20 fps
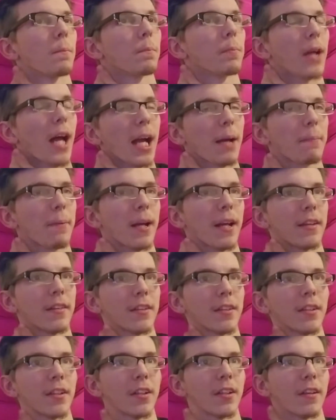Black
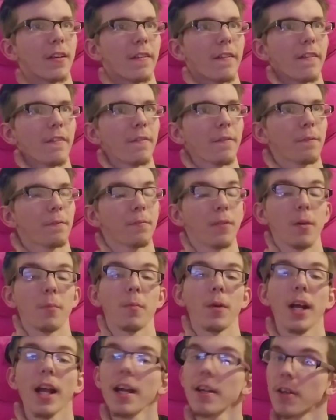Panther
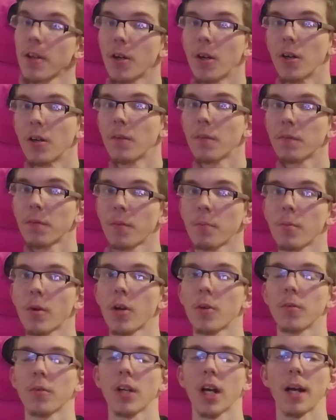from what I know from
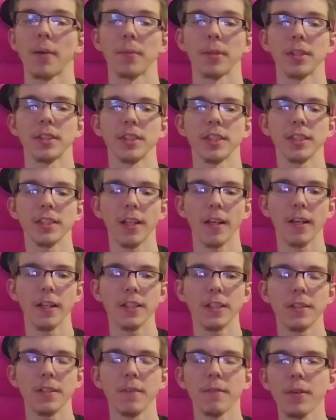Marvel Comics, is
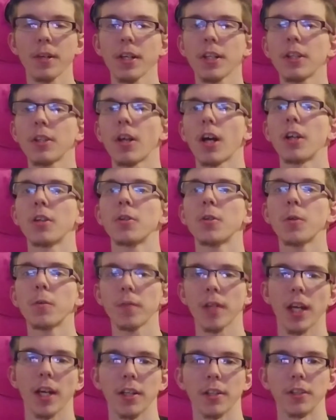a very
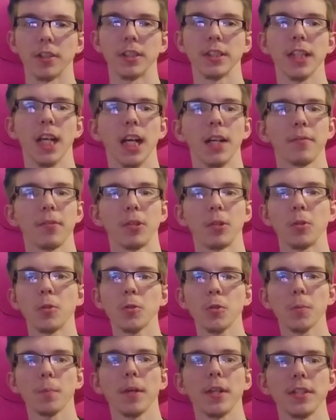aloof character. He's kind of a
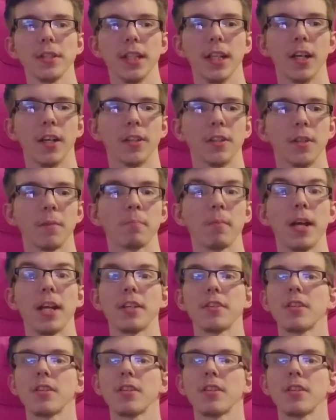neutral based character.